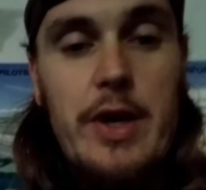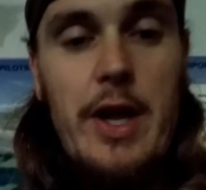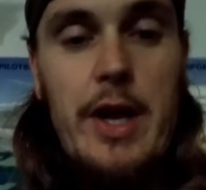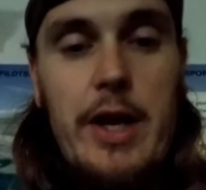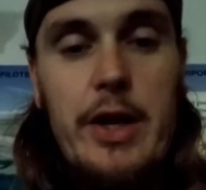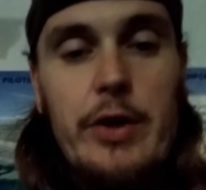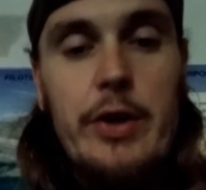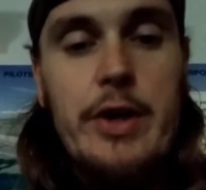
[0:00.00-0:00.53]
that
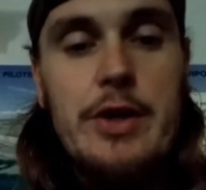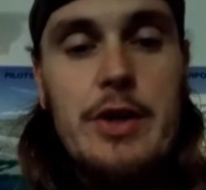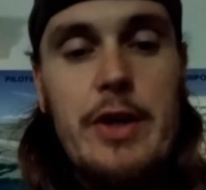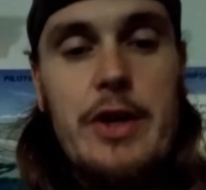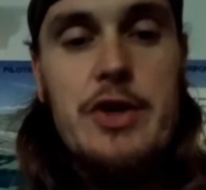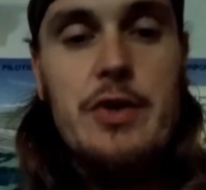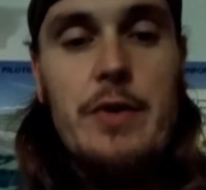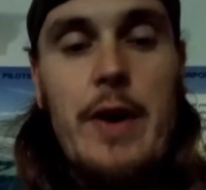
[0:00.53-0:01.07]
inner
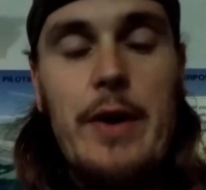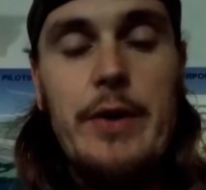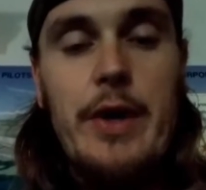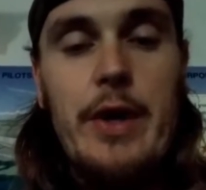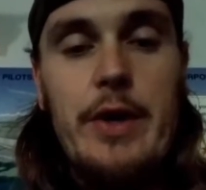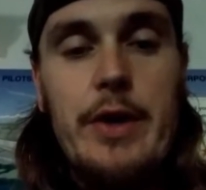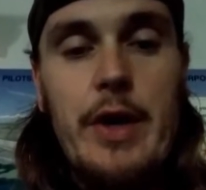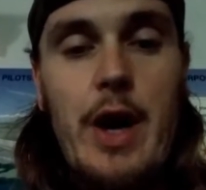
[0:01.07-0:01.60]
insulation around
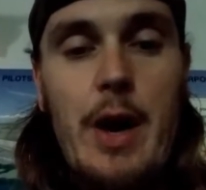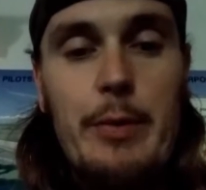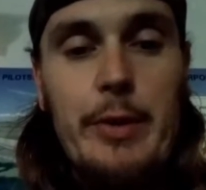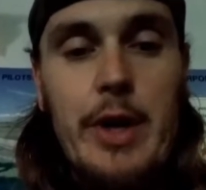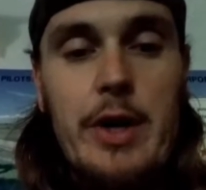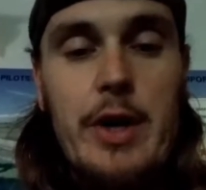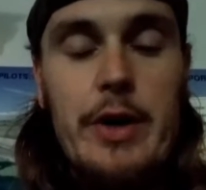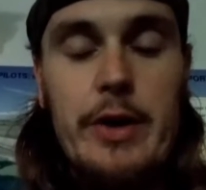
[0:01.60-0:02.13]
the copper
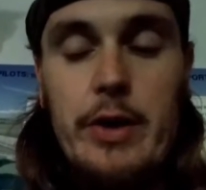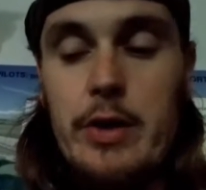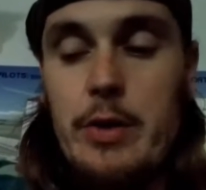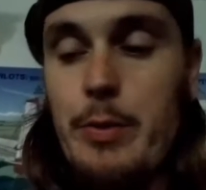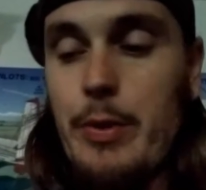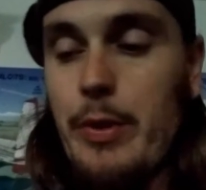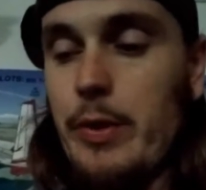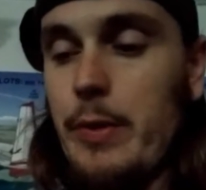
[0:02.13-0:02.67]
conductor in the
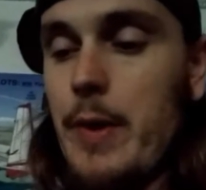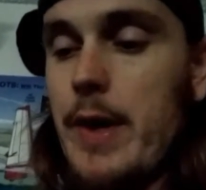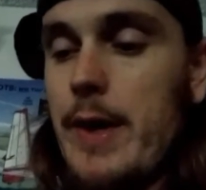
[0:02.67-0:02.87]
middle.